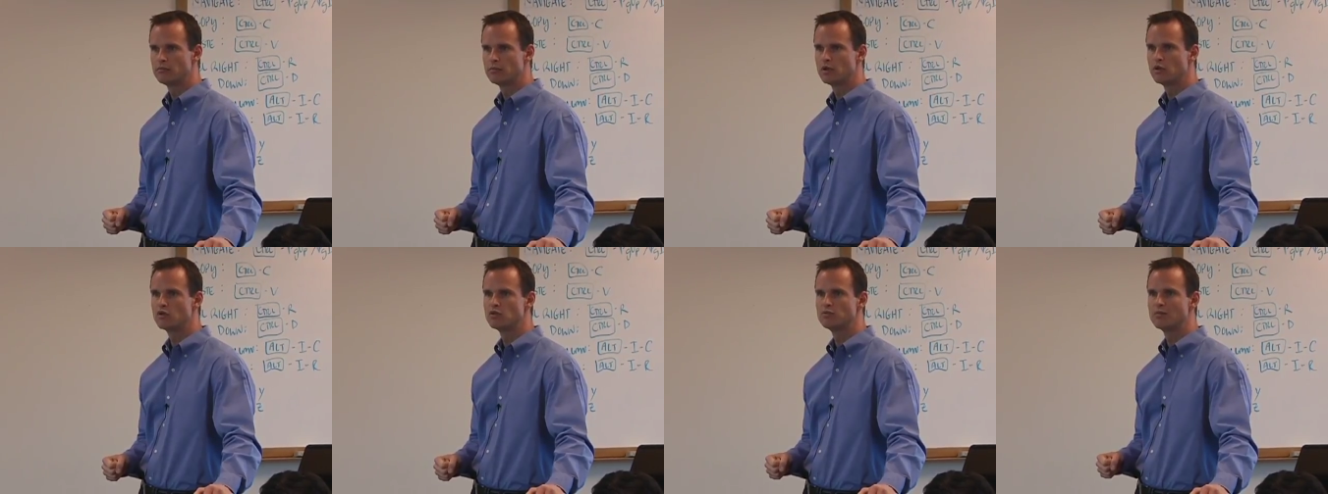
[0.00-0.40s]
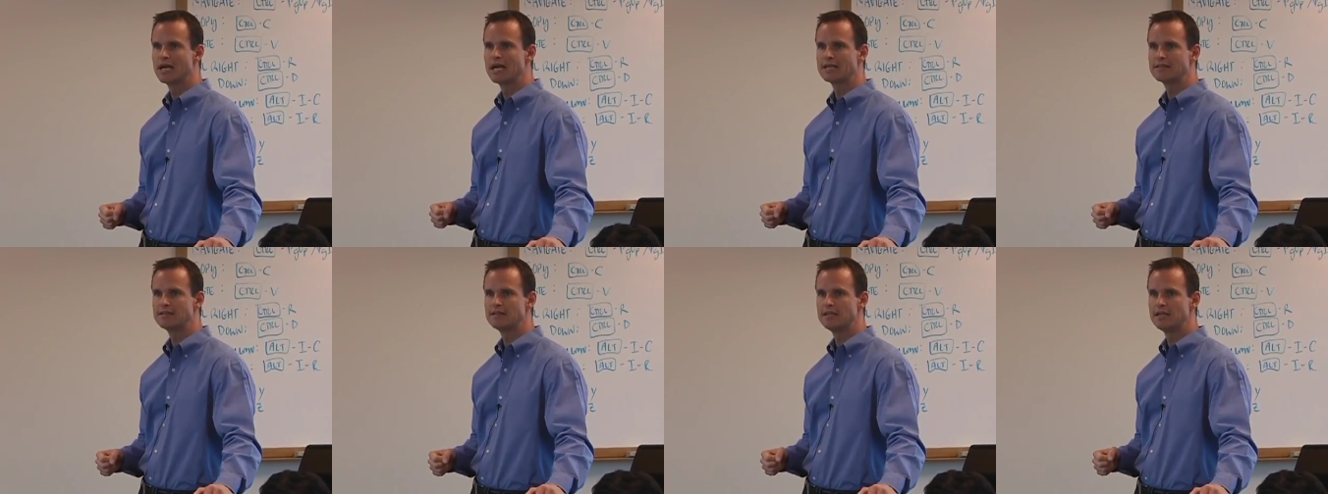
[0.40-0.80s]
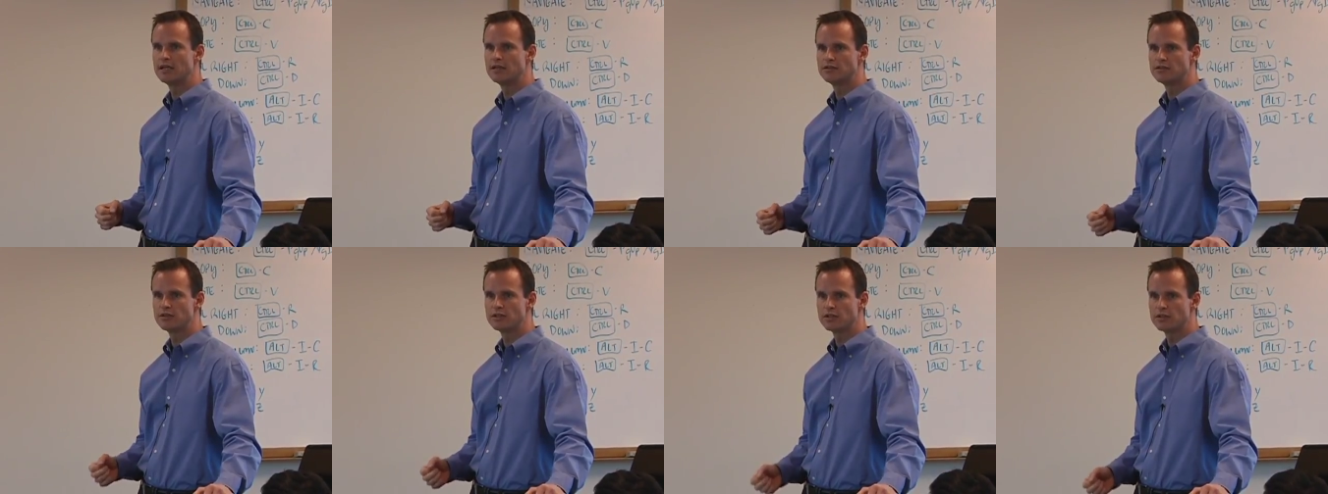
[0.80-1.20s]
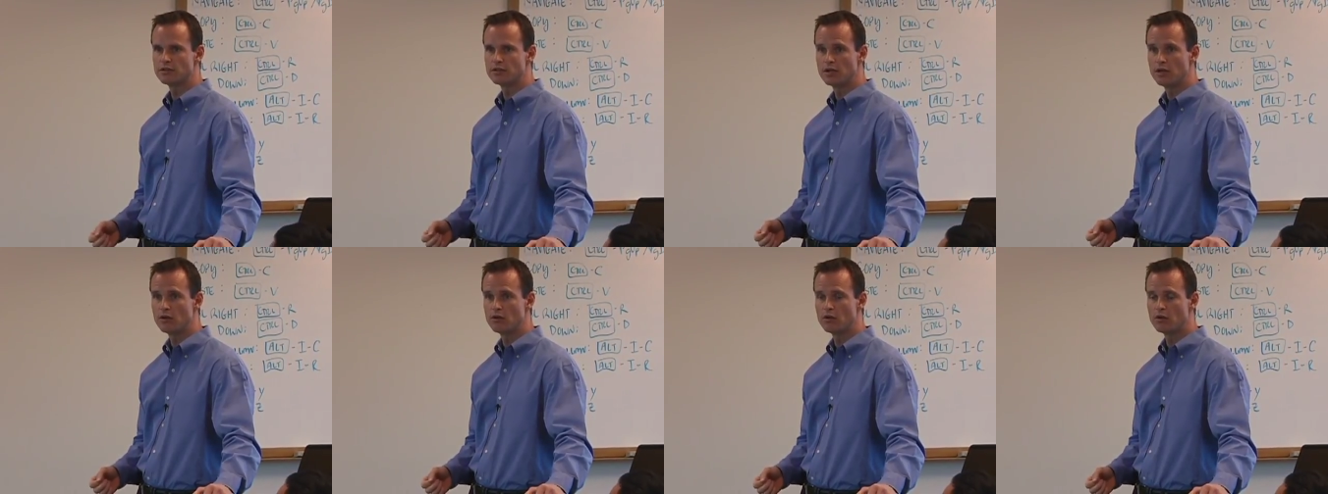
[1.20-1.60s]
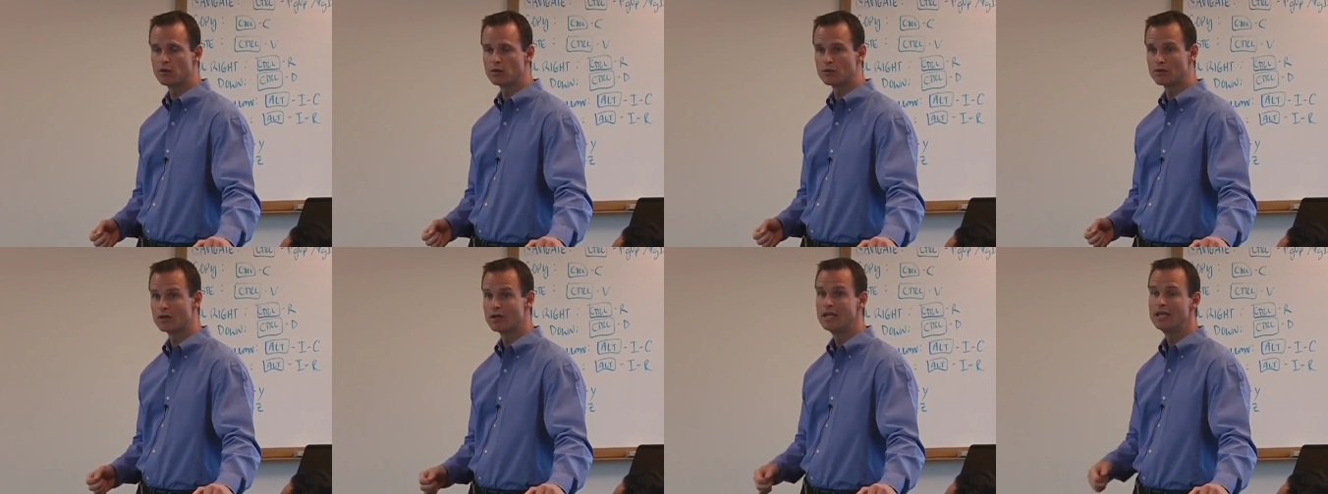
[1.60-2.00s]
goes back to the unsecured note
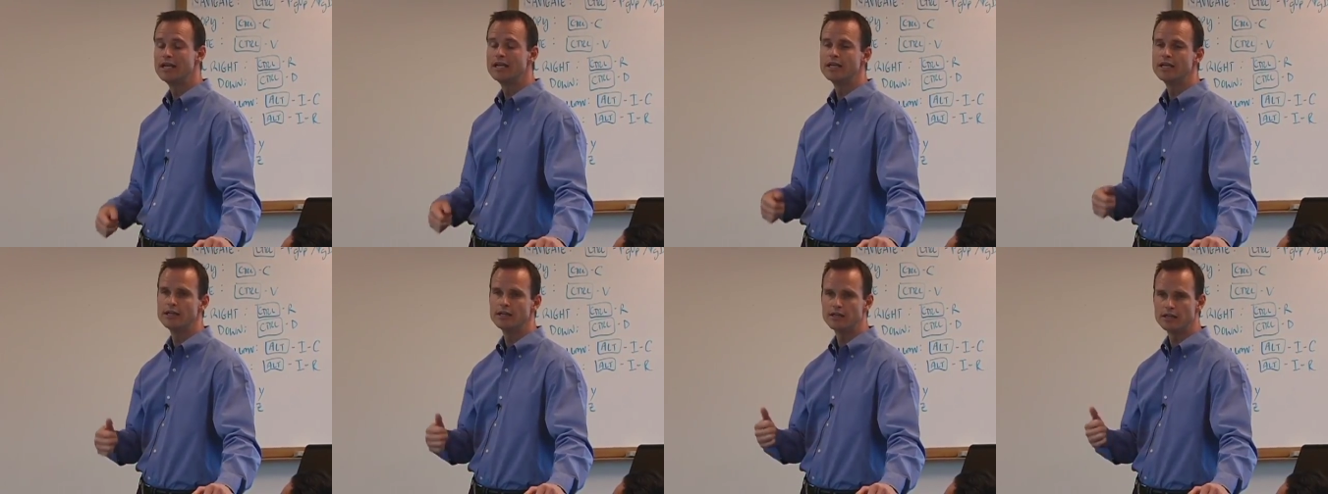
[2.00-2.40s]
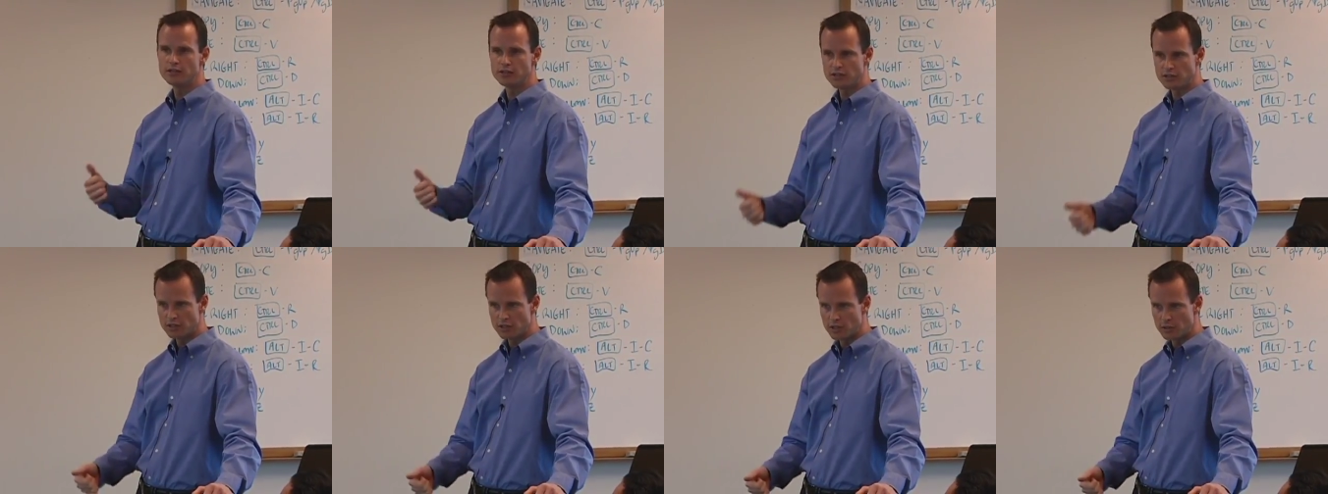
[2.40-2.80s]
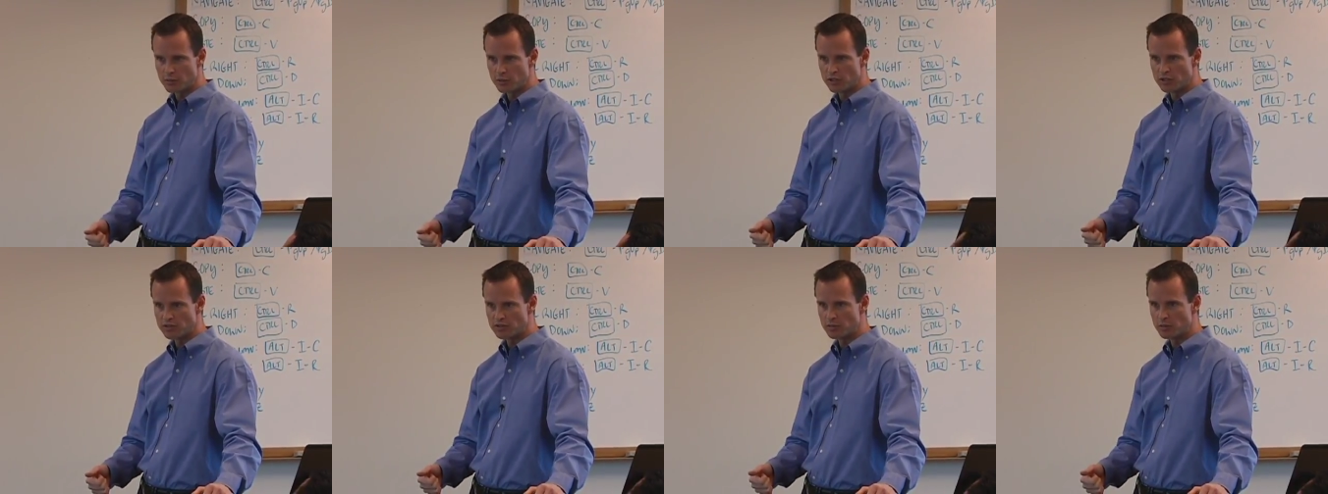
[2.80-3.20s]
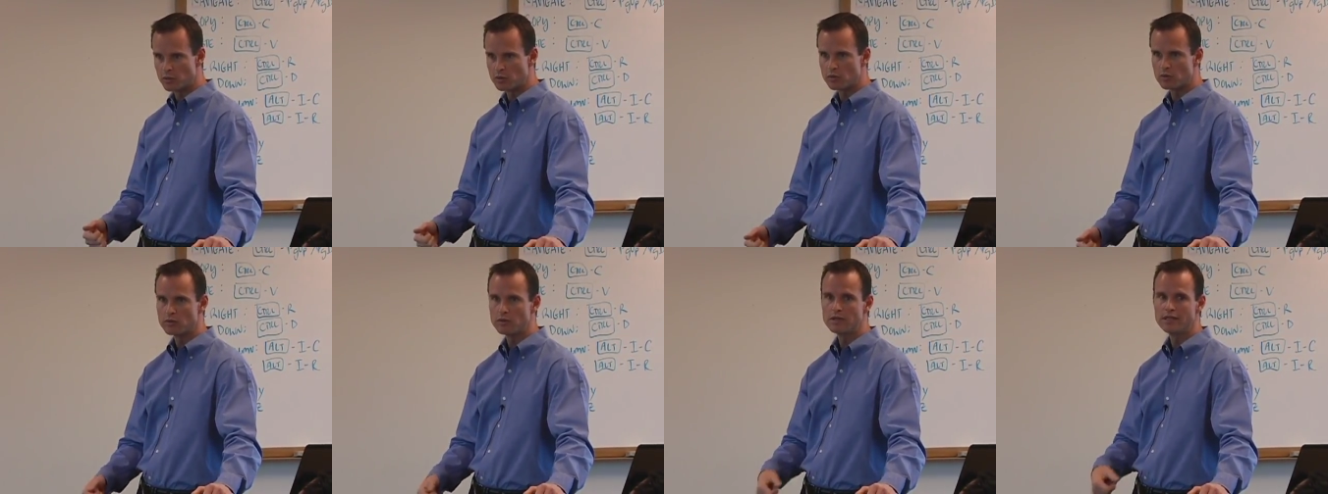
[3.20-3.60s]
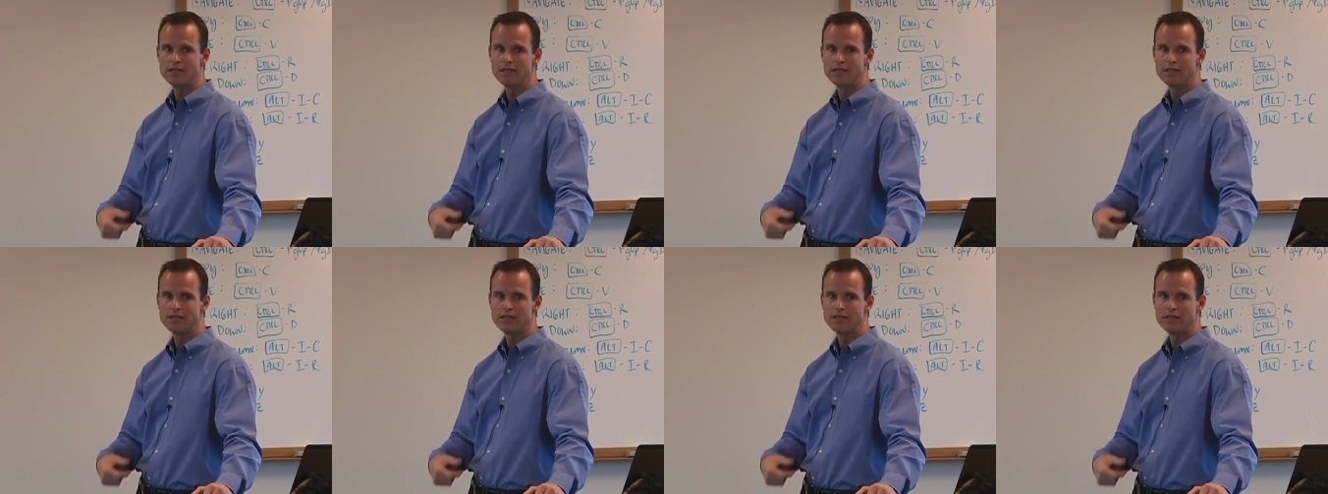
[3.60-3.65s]
holder in addition to their principal,